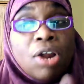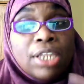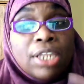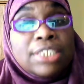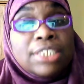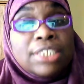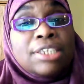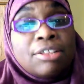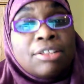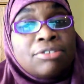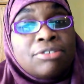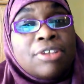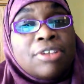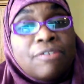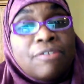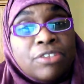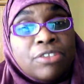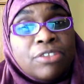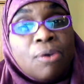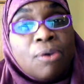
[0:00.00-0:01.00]
this other
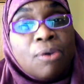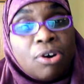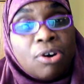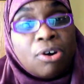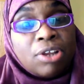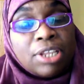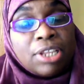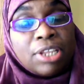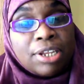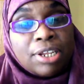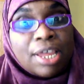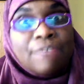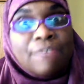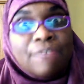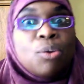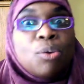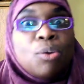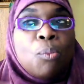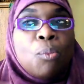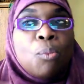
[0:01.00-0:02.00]
stuff is going on in their life.
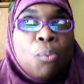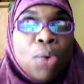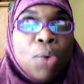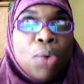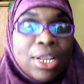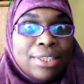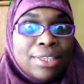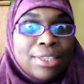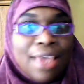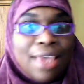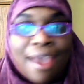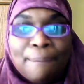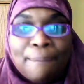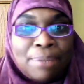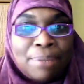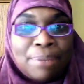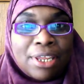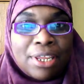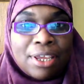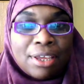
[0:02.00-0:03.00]
So what is
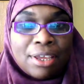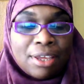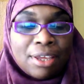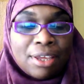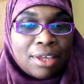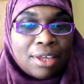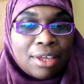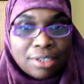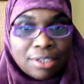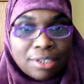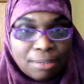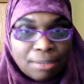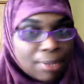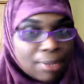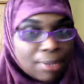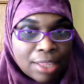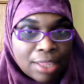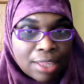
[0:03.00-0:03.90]
happening to make that